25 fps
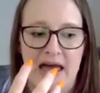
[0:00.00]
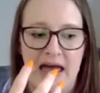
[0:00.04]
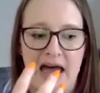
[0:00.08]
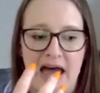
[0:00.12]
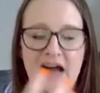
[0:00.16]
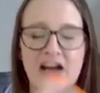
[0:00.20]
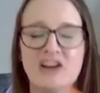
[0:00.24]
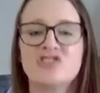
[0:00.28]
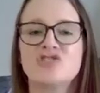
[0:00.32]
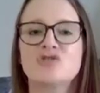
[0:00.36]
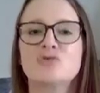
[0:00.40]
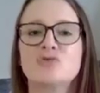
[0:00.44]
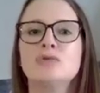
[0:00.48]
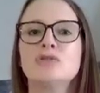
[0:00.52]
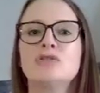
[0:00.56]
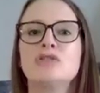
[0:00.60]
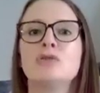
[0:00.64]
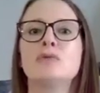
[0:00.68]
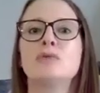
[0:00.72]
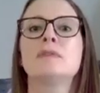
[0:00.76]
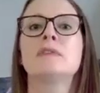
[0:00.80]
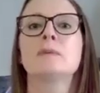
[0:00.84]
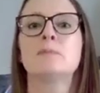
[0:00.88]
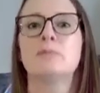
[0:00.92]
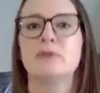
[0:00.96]
actual
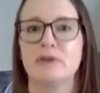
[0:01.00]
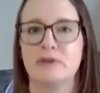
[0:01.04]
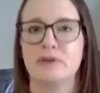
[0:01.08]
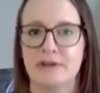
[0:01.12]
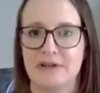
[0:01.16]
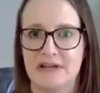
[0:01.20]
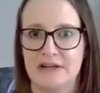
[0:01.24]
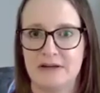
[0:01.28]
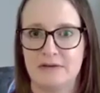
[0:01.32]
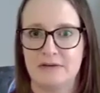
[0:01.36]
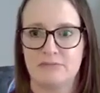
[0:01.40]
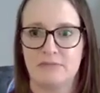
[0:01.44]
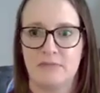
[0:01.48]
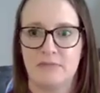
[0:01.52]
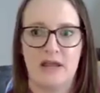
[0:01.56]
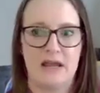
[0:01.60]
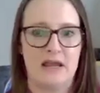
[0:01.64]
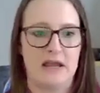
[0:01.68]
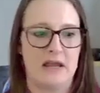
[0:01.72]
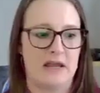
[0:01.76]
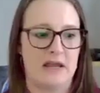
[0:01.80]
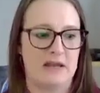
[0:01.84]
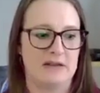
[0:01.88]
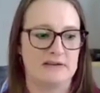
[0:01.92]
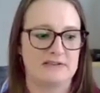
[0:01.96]
usability
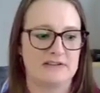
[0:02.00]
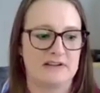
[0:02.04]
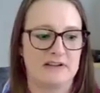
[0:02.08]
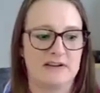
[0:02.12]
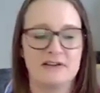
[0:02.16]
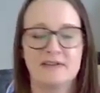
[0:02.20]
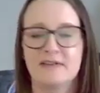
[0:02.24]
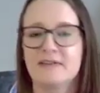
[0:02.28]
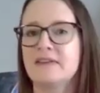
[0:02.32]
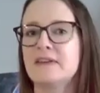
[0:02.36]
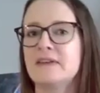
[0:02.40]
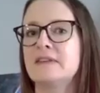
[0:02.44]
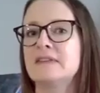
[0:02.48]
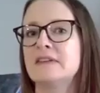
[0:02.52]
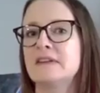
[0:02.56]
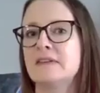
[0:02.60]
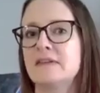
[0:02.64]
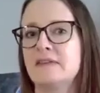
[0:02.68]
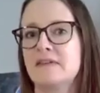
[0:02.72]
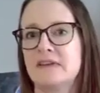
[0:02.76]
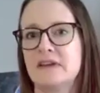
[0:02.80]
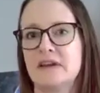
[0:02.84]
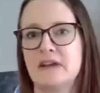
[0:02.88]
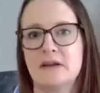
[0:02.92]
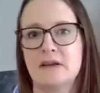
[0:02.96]
and
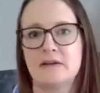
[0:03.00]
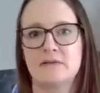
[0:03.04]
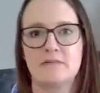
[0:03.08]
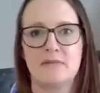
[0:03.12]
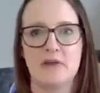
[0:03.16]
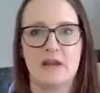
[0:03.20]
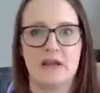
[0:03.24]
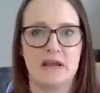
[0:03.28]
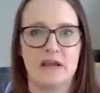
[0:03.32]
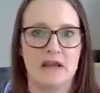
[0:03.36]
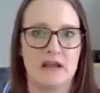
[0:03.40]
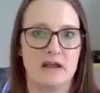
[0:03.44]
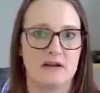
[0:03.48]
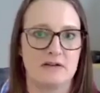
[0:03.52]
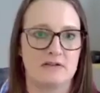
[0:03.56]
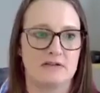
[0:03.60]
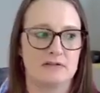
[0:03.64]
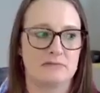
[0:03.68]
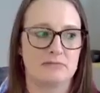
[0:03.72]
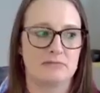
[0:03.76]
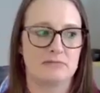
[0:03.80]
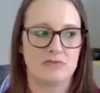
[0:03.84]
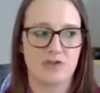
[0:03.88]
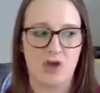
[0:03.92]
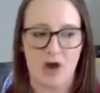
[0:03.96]
consistency
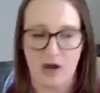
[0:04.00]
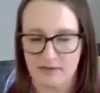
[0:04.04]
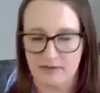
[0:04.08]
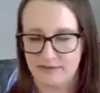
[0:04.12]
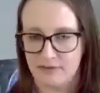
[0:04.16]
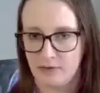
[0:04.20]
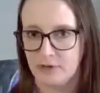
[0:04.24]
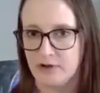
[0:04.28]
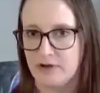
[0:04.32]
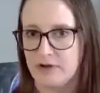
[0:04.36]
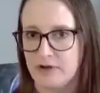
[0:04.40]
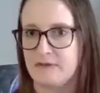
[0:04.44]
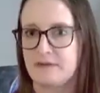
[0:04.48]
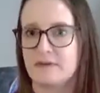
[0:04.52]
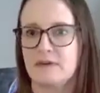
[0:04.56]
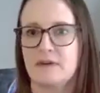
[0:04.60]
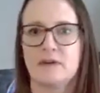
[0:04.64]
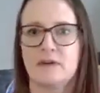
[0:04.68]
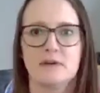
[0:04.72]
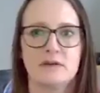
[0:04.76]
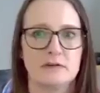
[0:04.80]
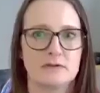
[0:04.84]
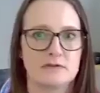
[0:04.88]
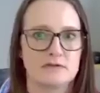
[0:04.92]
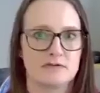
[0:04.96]
and thoughtfulness
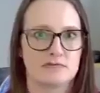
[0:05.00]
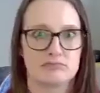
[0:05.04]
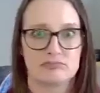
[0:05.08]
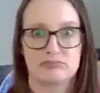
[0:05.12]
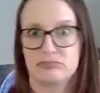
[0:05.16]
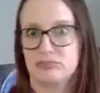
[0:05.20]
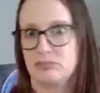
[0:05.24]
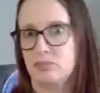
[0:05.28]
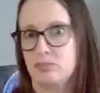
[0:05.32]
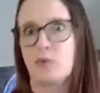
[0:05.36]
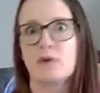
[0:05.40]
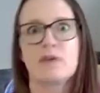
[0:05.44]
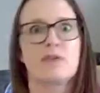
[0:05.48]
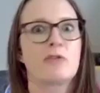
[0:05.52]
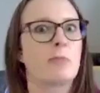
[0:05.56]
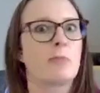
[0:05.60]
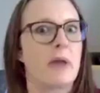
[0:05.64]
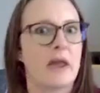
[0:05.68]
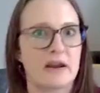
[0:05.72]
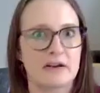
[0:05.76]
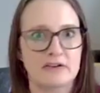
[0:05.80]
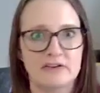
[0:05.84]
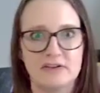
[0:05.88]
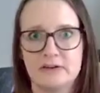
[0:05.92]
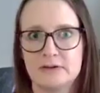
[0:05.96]
and
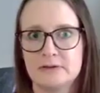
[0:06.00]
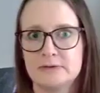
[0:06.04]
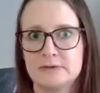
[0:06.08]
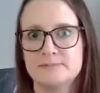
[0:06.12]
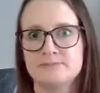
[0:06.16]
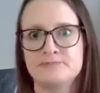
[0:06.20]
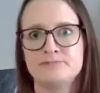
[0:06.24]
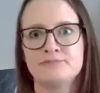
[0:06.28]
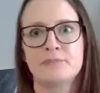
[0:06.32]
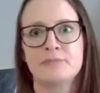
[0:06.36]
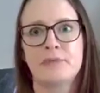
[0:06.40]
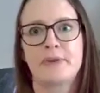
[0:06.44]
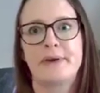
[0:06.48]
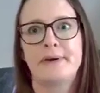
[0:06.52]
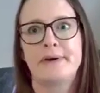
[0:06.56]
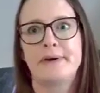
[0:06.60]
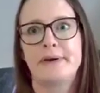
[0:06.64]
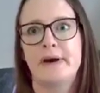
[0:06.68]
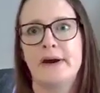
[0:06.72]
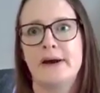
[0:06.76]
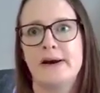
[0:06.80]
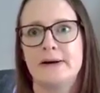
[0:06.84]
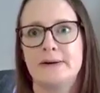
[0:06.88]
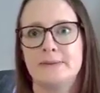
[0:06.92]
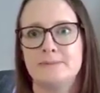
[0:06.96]
respect.
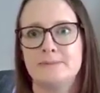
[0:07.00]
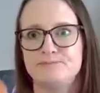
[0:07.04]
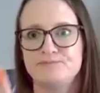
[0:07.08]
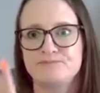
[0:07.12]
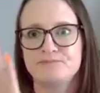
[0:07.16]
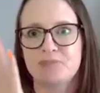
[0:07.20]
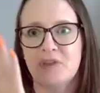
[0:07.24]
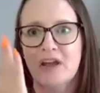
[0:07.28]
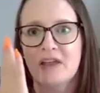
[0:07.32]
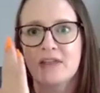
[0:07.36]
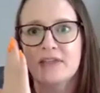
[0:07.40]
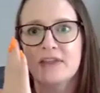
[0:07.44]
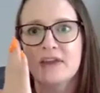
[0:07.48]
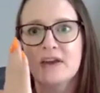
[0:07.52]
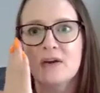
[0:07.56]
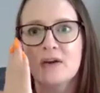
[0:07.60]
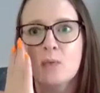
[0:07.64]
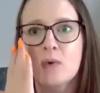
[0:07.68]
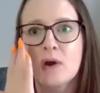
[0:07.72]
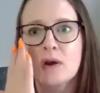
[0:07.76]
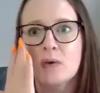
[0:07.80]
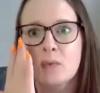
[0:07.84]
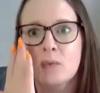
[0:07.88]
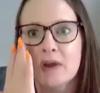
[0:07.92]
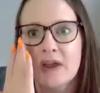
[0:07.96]
I think
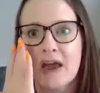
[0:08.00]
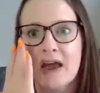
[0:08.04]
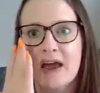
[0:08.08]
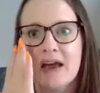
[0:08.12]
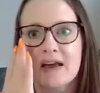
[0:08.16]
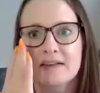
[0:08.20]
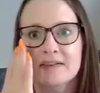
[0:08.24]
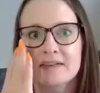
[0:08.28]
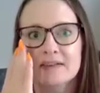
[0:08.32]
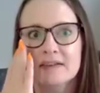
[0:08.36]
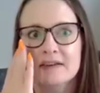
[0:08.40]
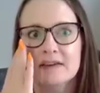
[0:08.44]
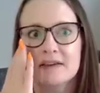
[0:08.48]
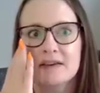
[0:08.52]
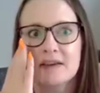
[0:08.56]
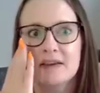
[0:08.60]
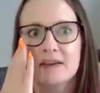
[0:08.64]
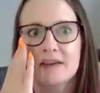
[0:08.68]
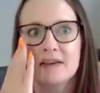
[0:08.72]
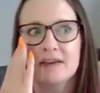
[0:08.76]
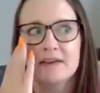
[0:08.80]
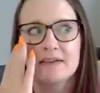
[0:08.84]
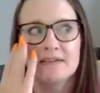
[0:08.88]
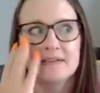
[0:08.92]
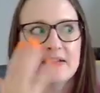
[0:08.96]
when we ask,
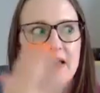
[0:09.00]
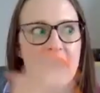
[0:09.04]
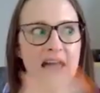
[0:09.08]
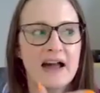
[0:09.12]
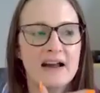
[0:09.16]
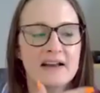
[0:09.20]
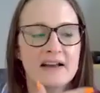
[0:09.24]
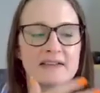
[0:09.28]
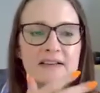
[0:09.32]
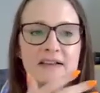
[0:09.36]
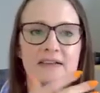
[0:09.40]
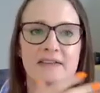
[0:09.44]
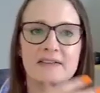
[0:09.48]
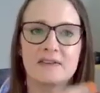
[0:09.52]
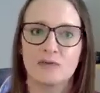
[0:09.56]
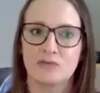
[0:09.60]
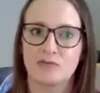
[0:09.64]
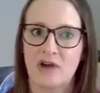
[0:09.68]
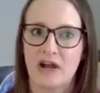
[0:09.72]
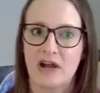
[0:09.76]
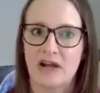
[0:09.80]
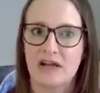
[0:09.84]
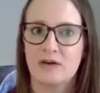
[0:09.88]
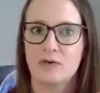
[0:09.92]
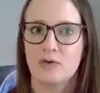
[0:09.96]
is access a
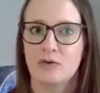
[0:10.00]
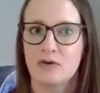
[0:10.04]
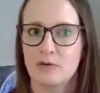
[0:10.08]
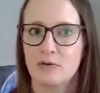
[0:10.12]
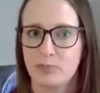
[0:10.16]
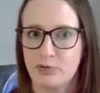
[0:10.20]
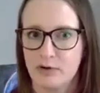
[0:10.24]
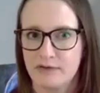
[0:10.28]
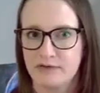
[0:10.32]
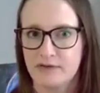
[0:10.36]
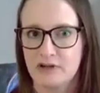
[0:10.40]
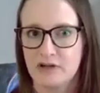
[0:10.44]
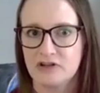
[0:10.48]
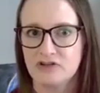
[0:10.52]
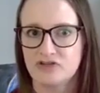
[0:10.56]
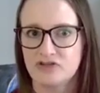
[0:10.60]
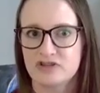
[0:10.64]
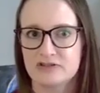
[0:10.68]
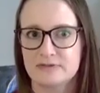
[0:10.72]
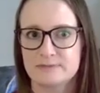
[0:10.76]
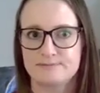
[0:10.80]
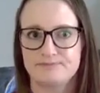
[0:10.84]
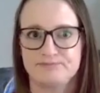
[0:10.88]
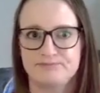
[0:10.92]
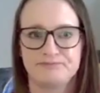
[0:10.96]
right or a
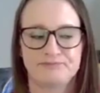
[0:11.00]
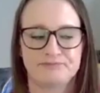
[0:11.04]
privilege?